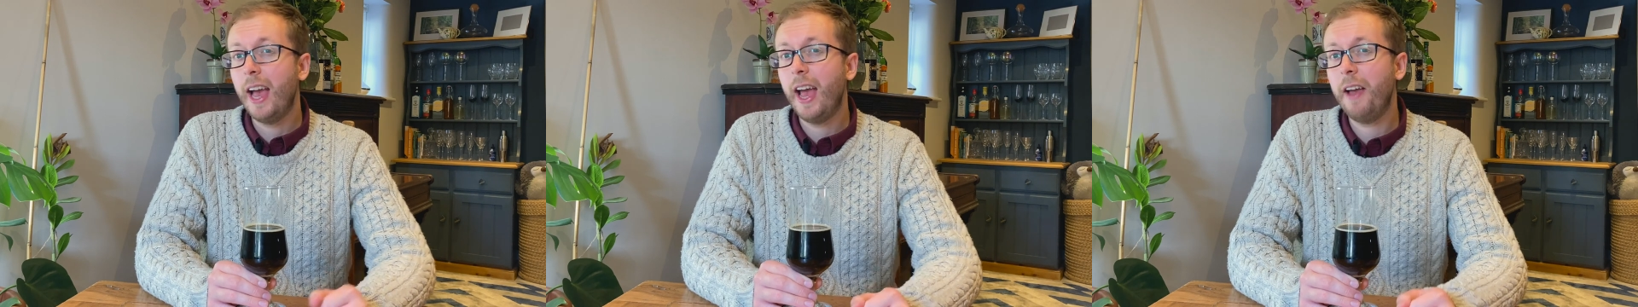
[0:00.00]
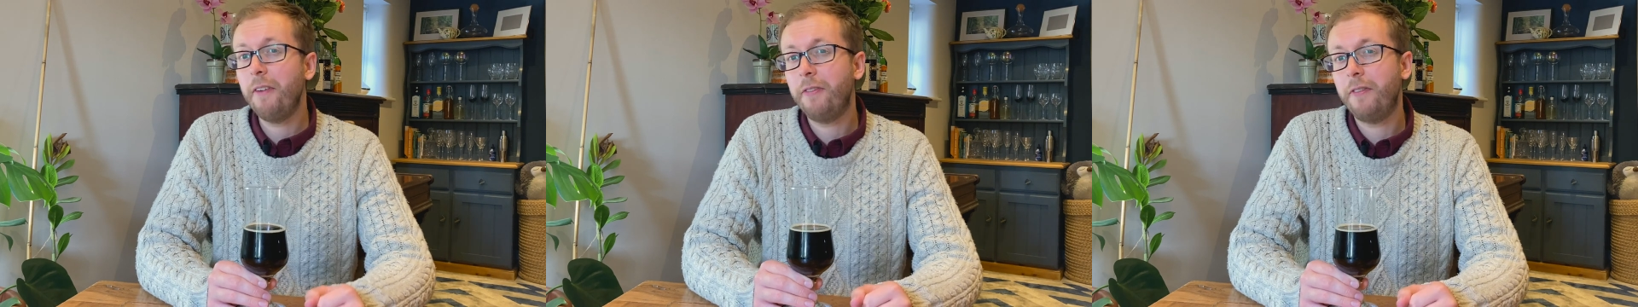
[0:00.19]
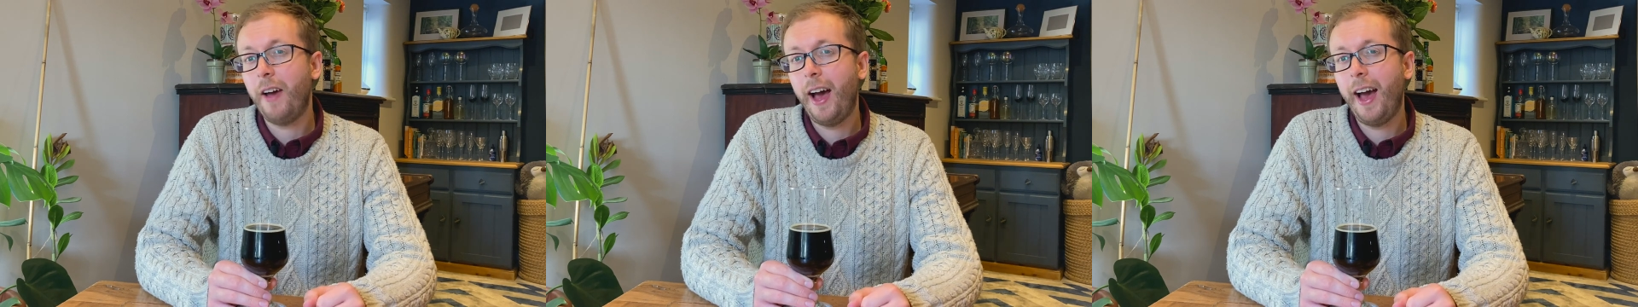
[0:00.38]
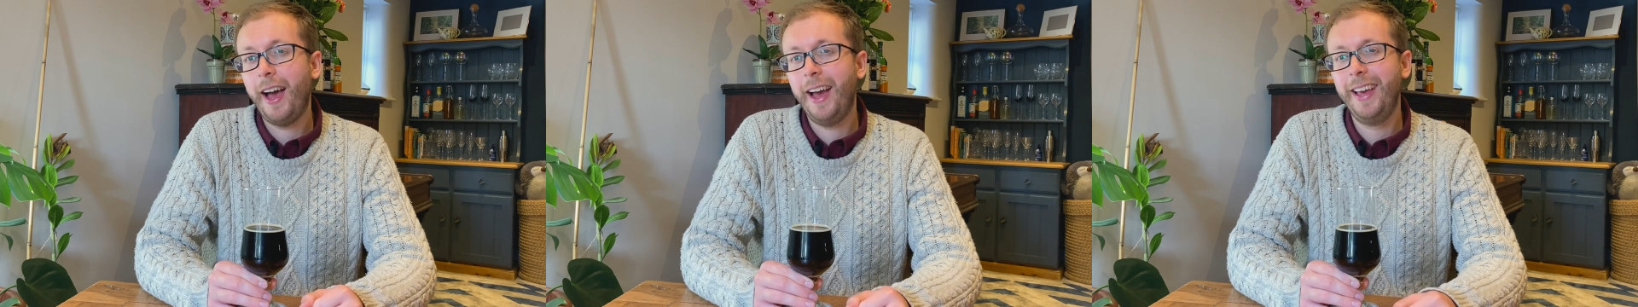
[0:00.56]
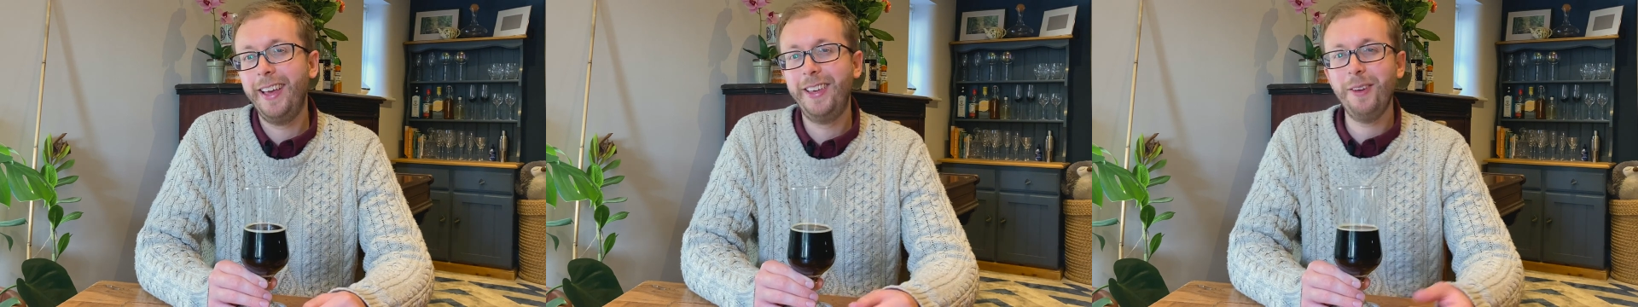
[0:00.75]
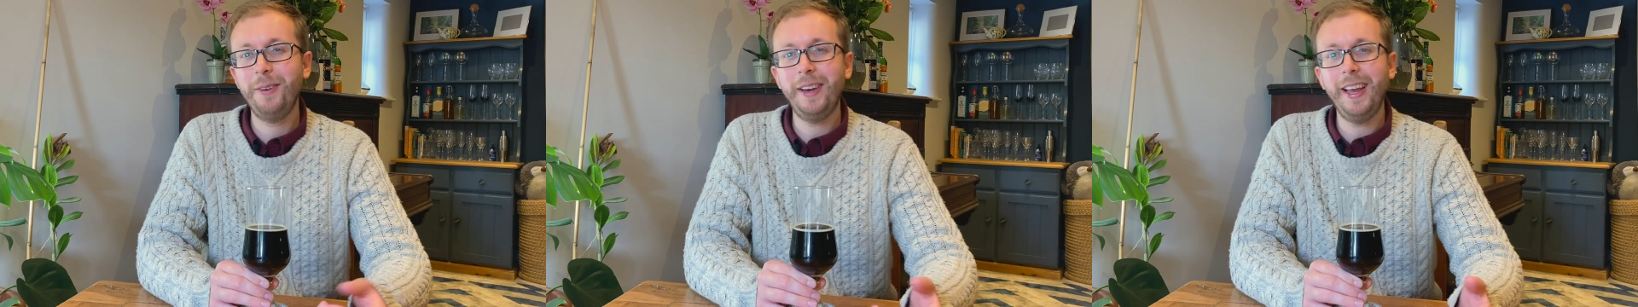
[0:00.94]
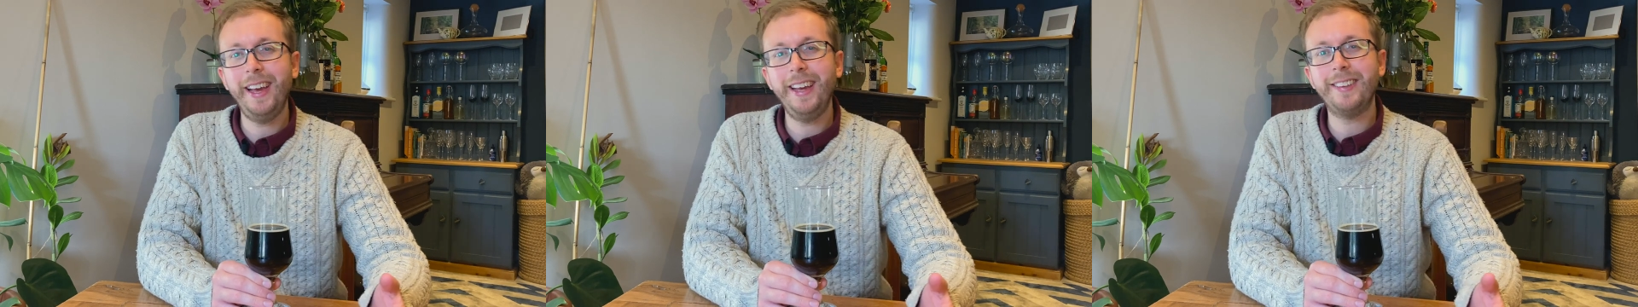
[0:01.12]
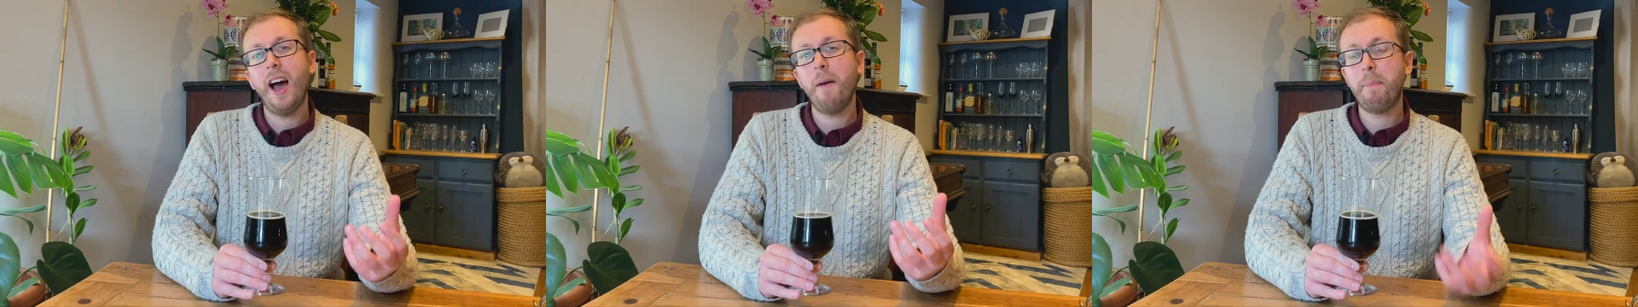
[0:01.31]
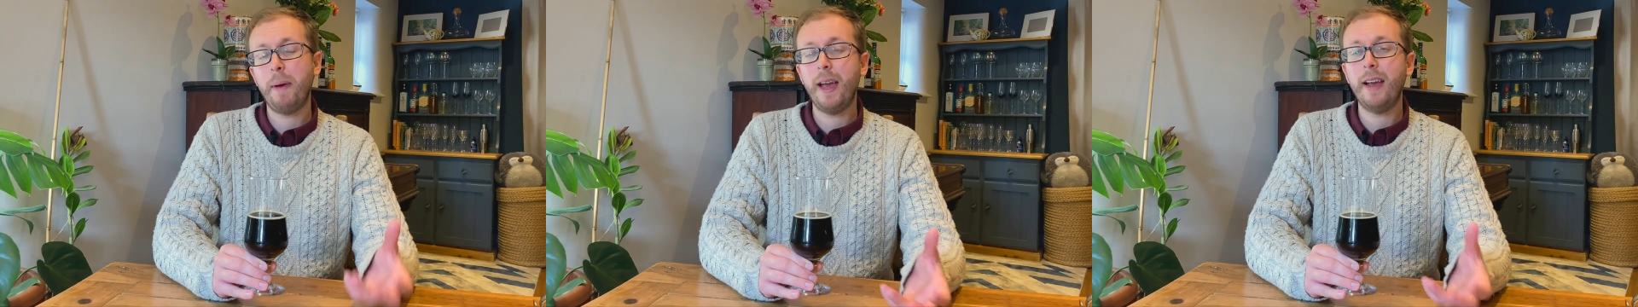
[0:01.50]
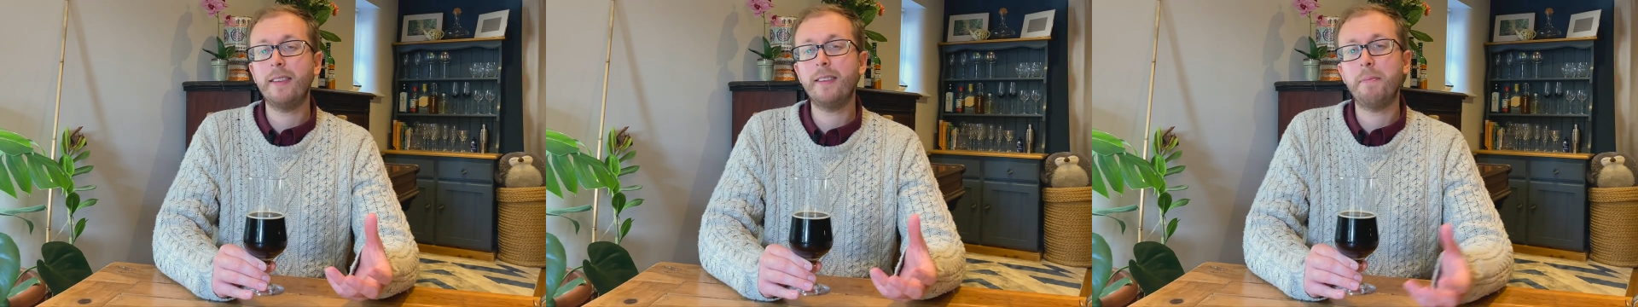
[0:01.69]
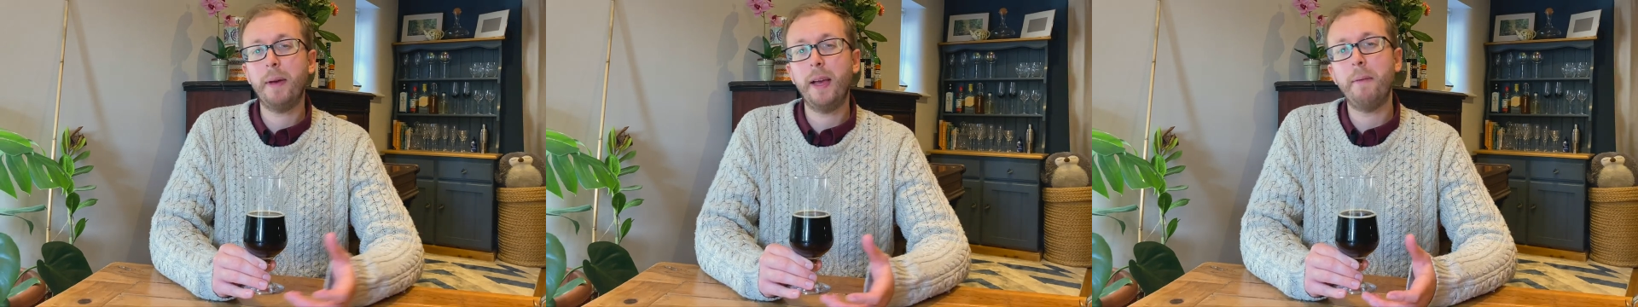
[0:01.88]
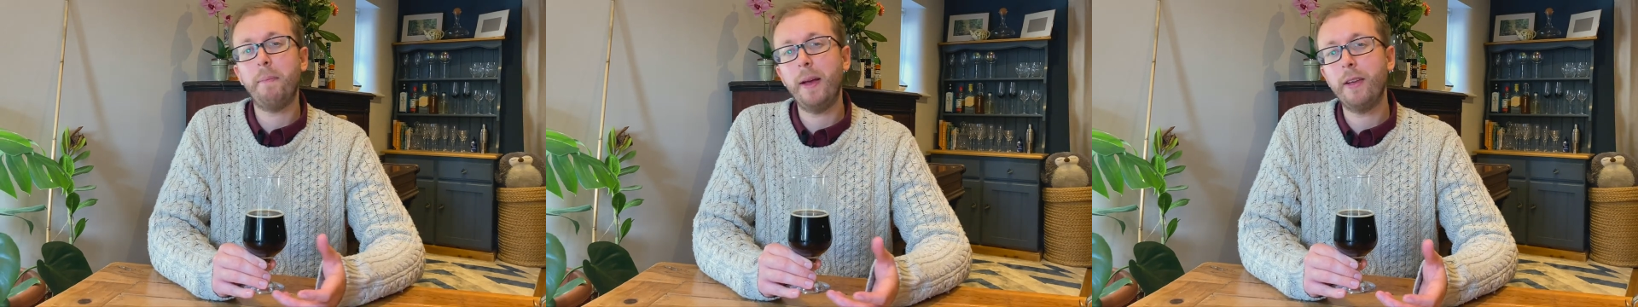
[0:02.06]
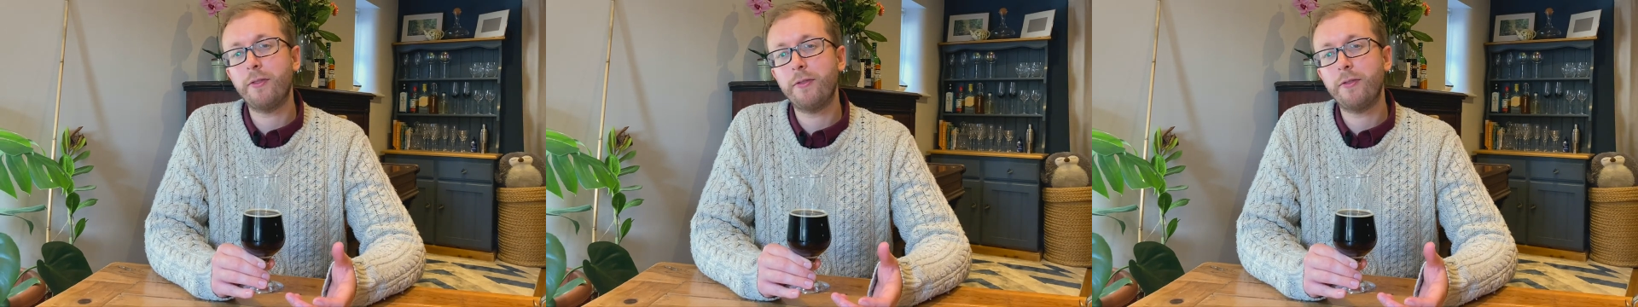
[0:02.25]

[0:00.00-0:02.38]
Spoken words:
if you need a beer to be a bit